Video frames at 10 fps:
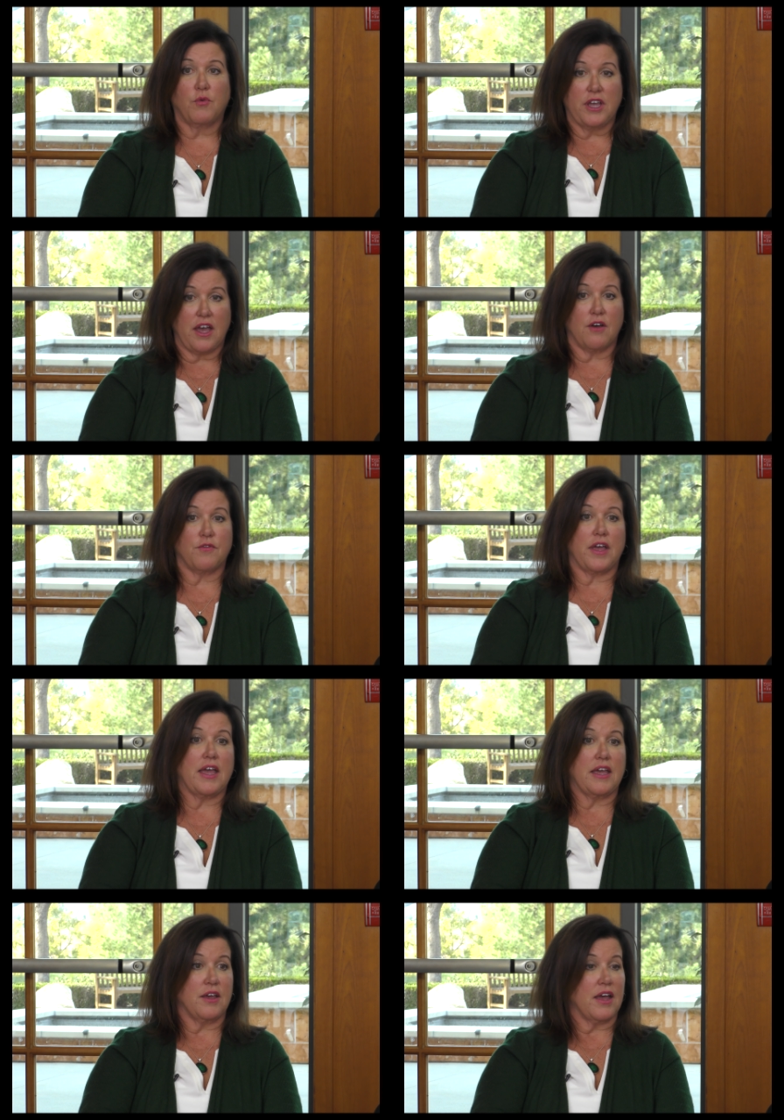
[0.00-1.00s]
we have
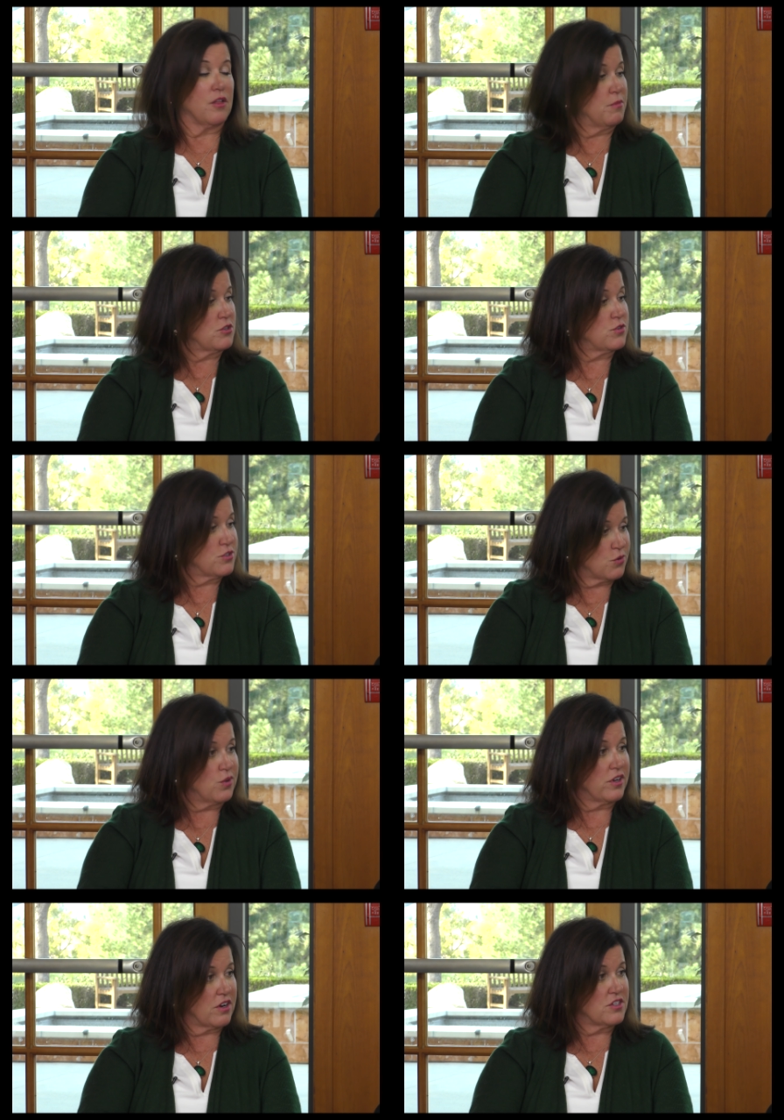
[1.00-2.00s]
a elementary
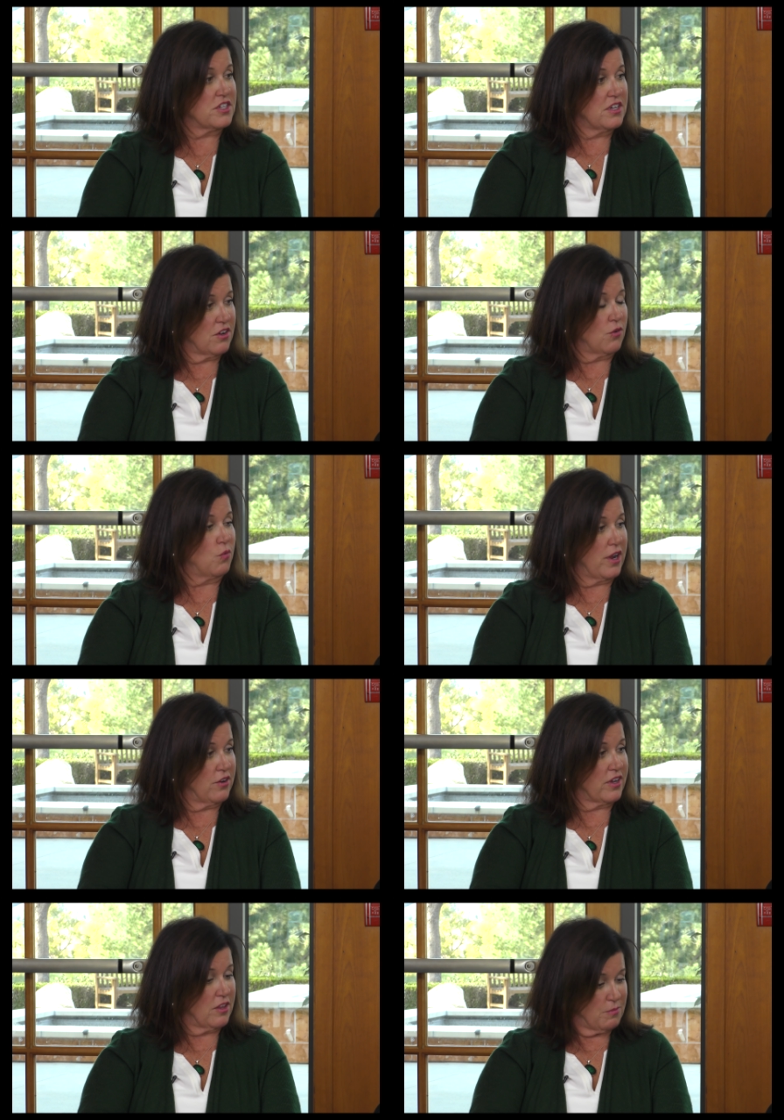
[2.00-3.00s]
school in our city called White
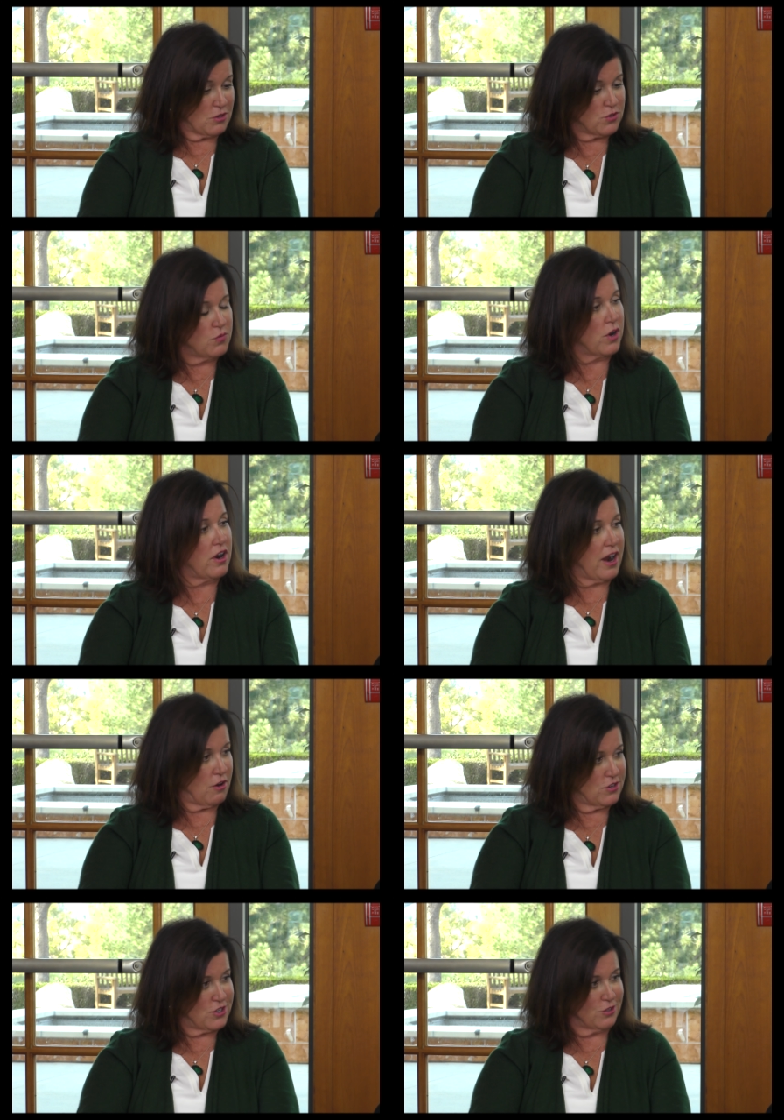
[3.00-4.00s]
Oak Elementary where
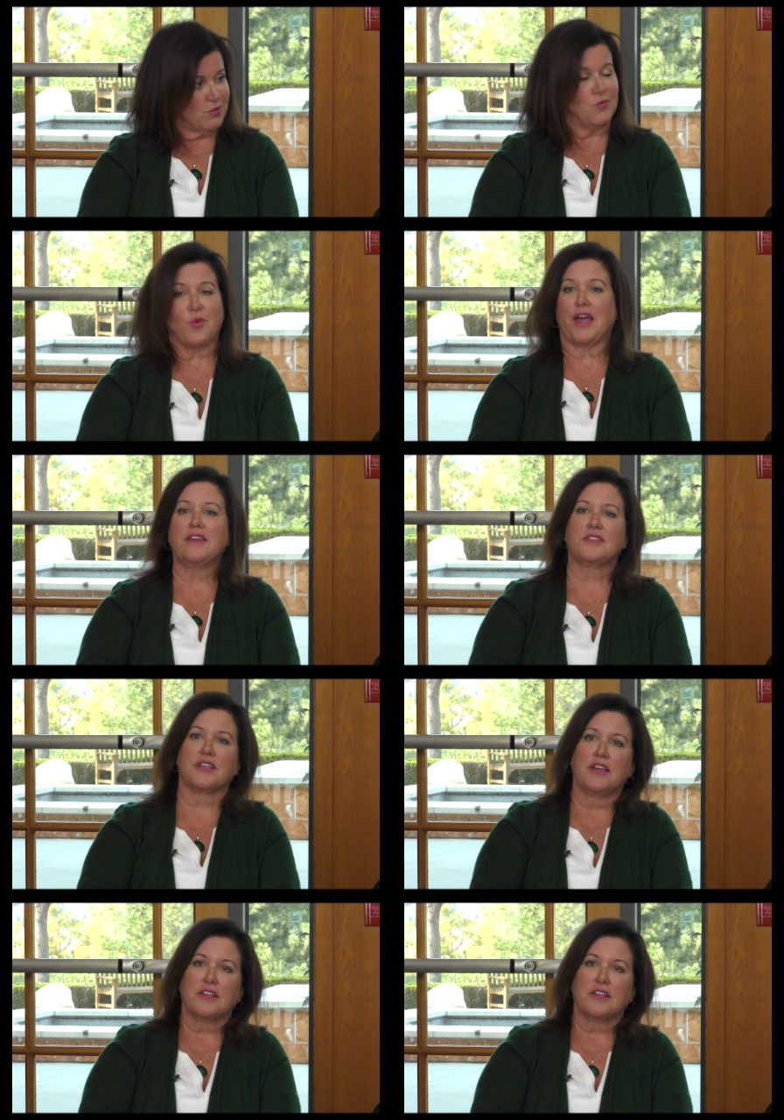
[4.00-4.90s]
our children went.